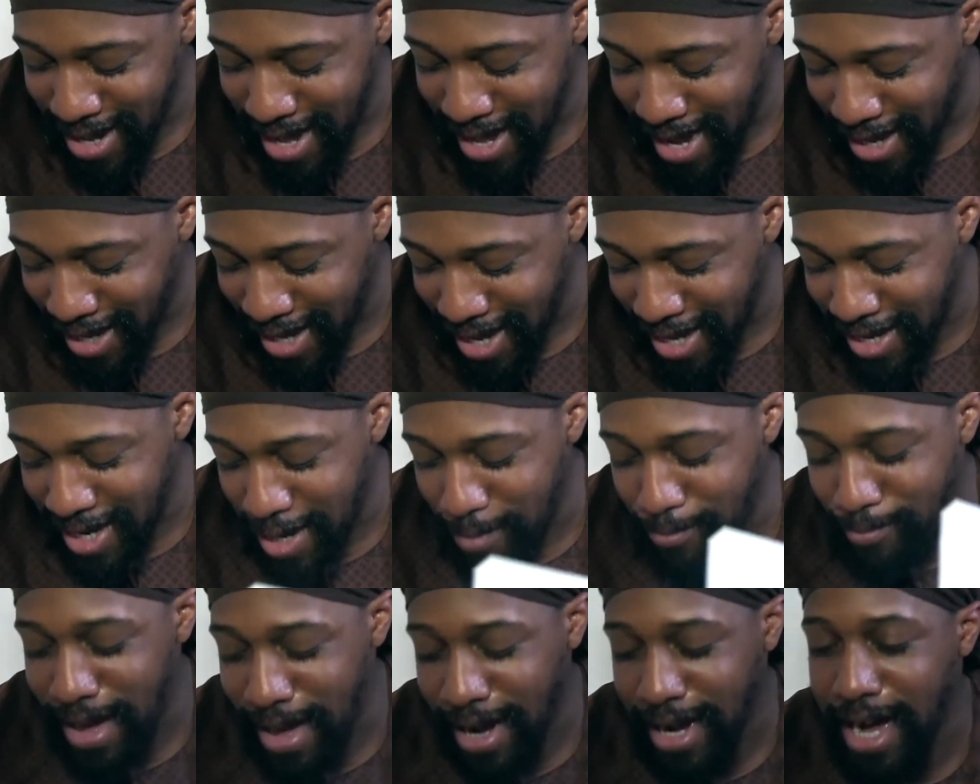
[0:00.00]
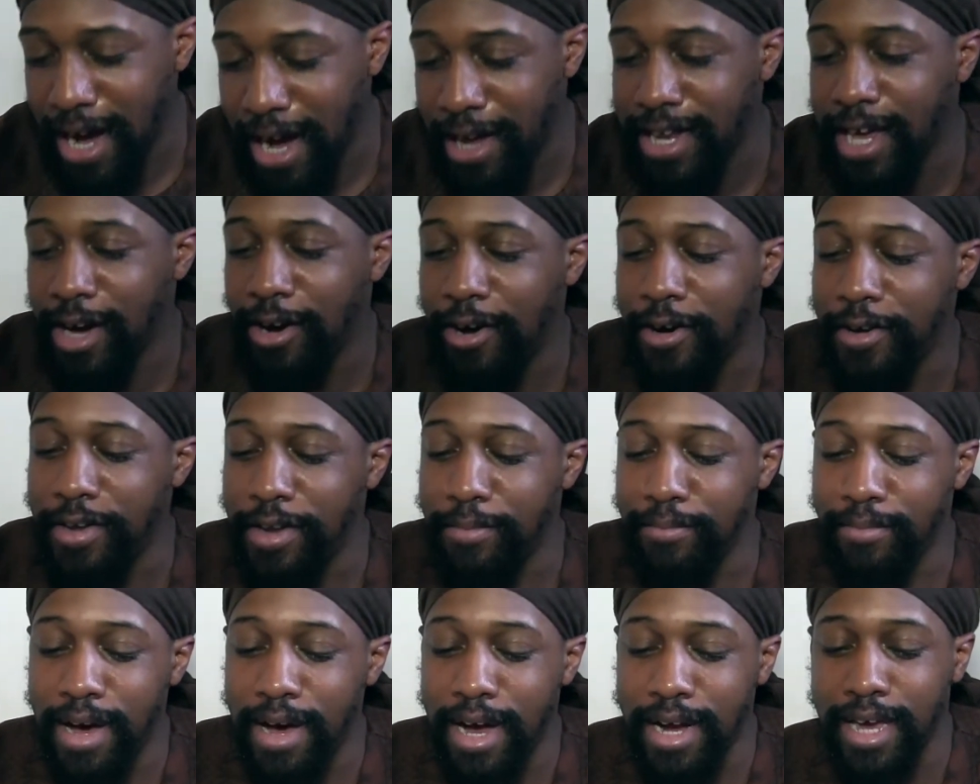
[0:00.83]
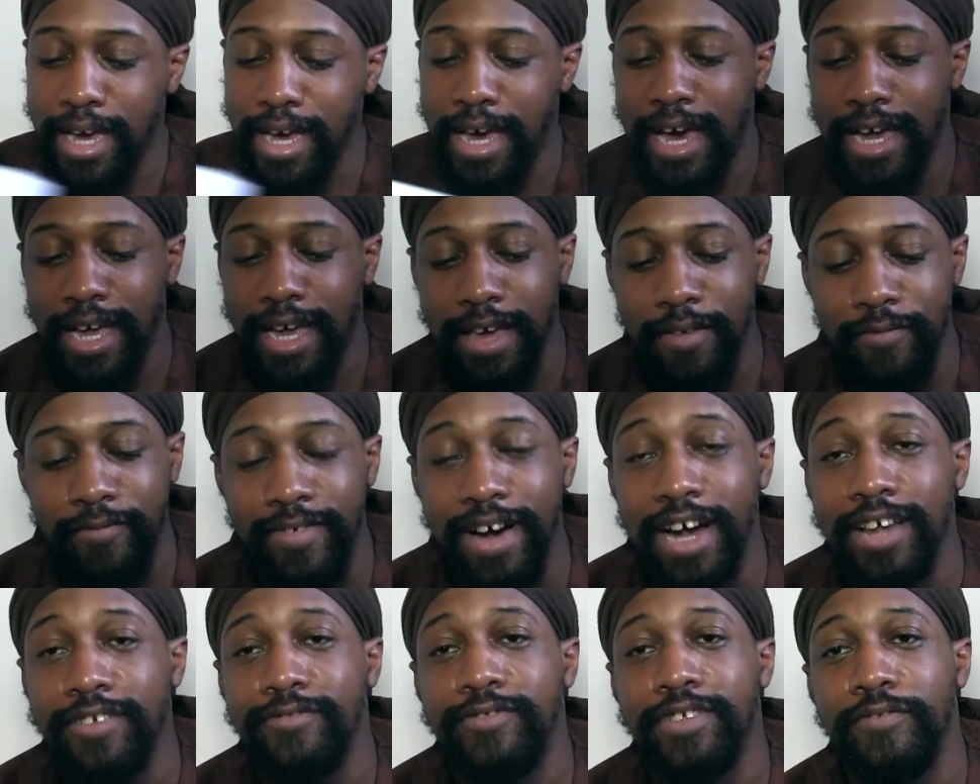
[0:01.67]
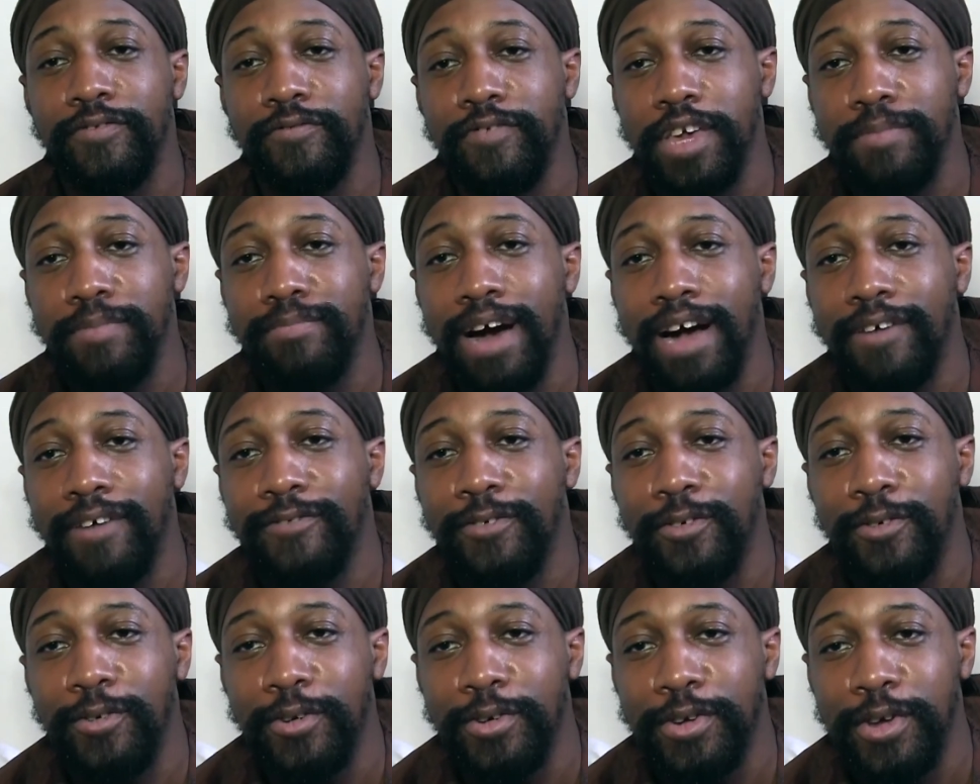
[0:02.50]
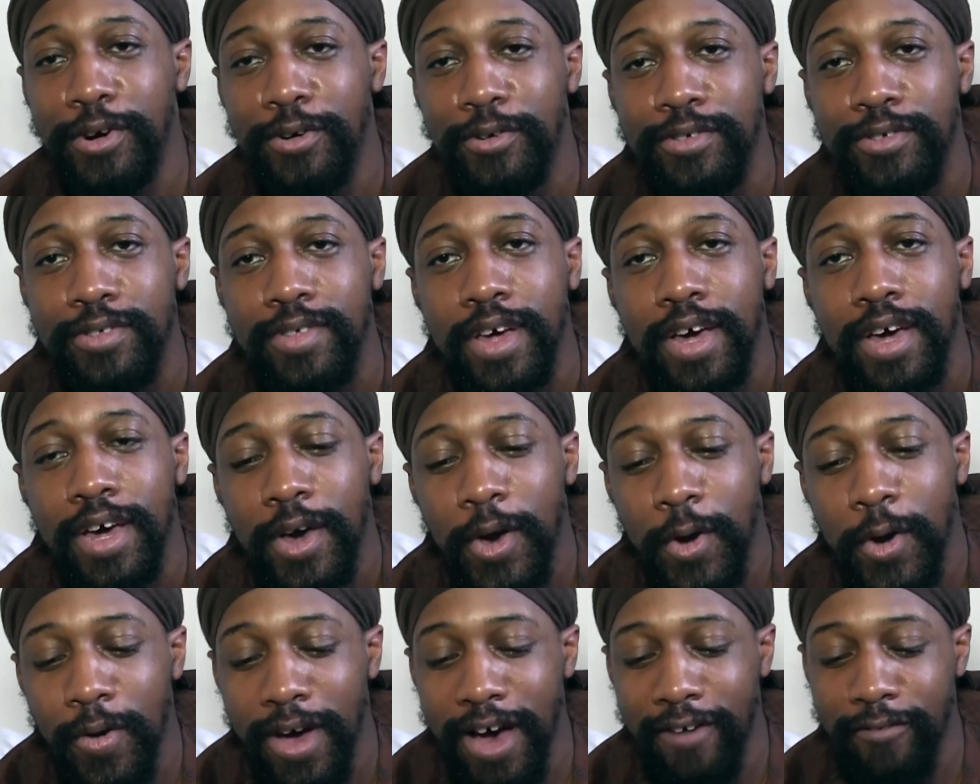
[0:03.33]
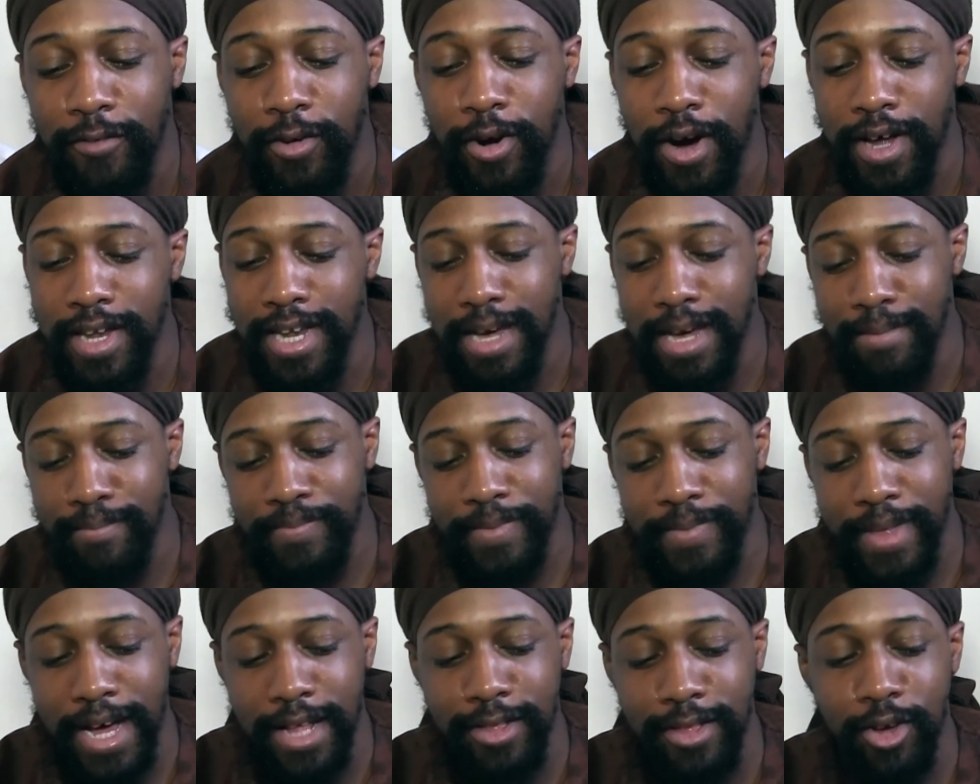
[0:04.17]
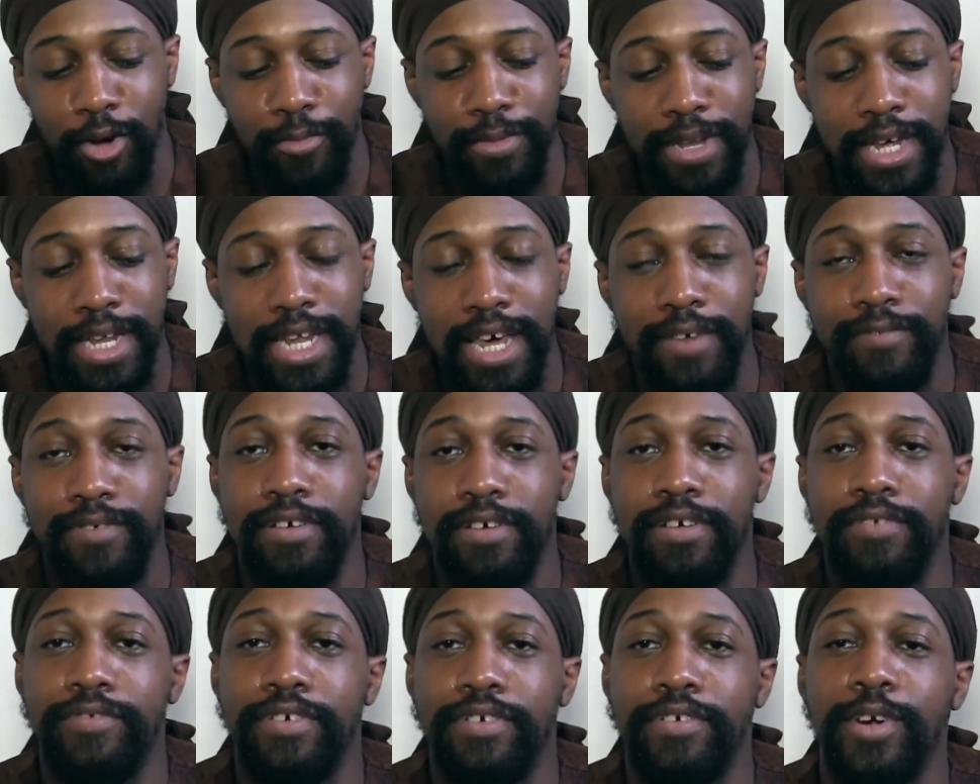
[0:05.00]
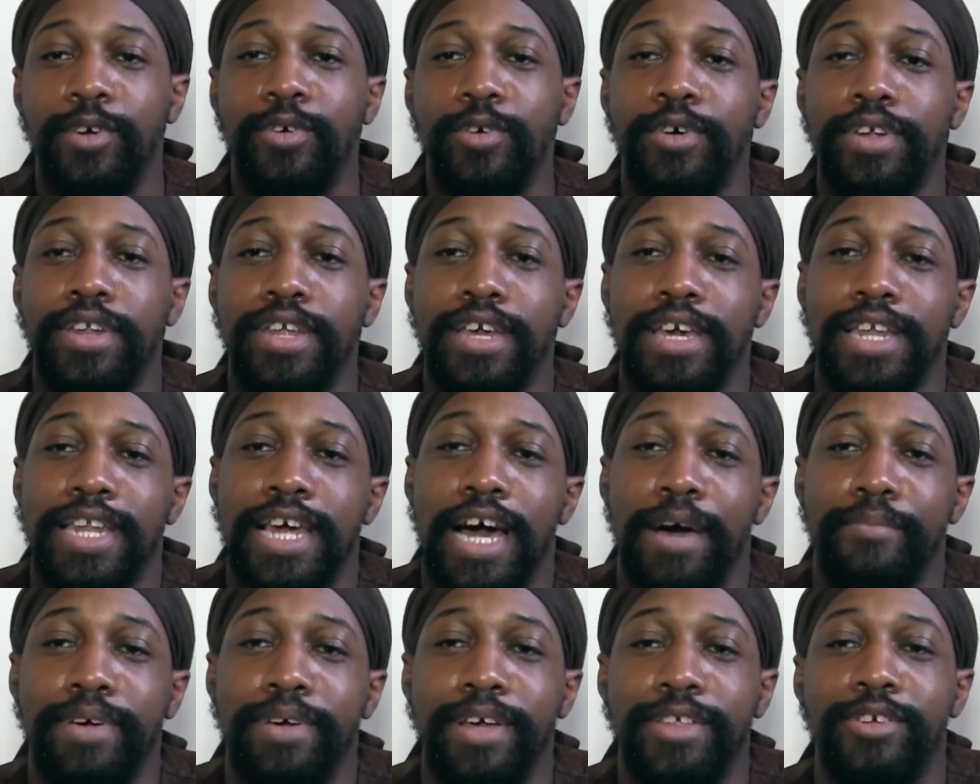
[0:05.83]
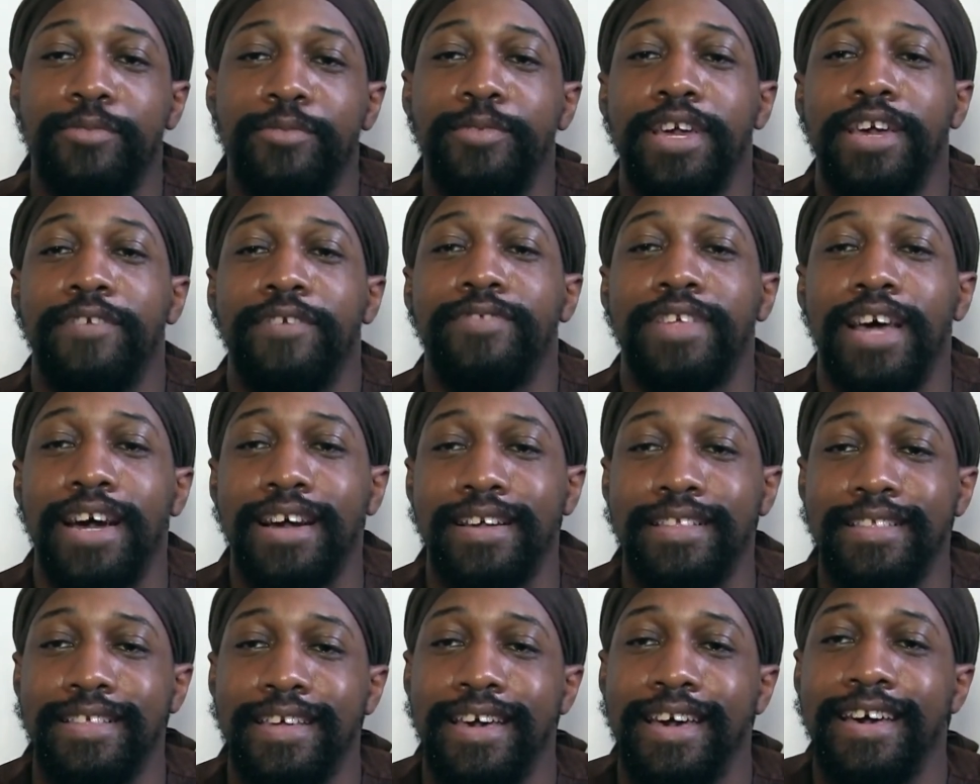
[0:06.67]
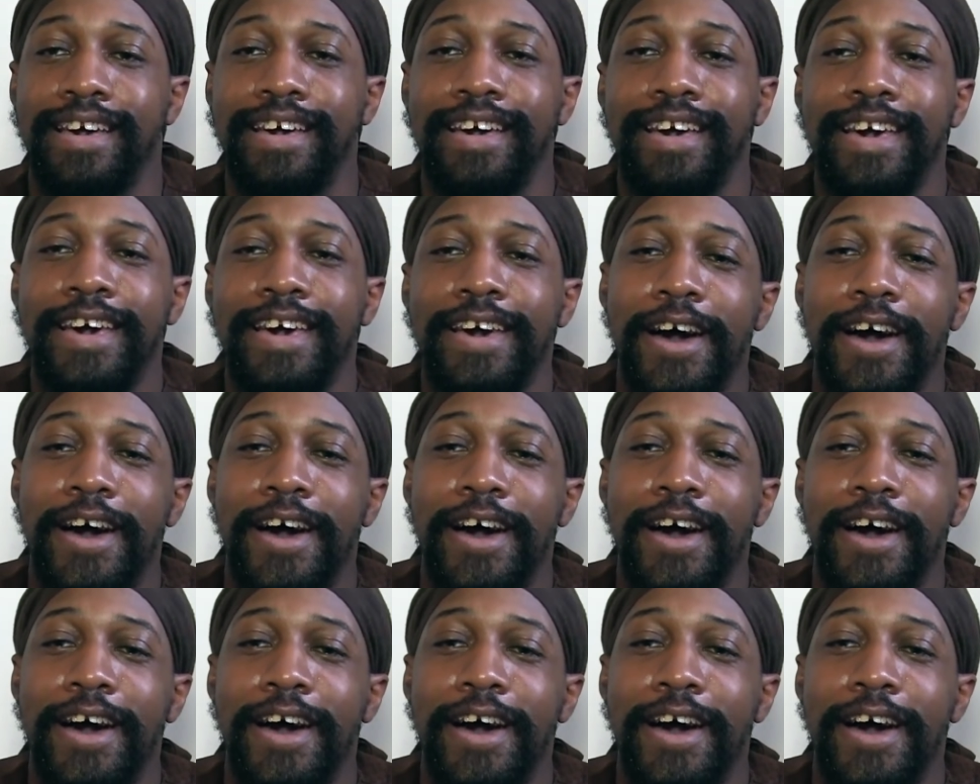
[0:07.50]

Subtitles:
And get them back out there on the market, and give thanks for the feedback for all those who have got them and told me that they're very, very good, you know what I mean? So we give thanks, yeah.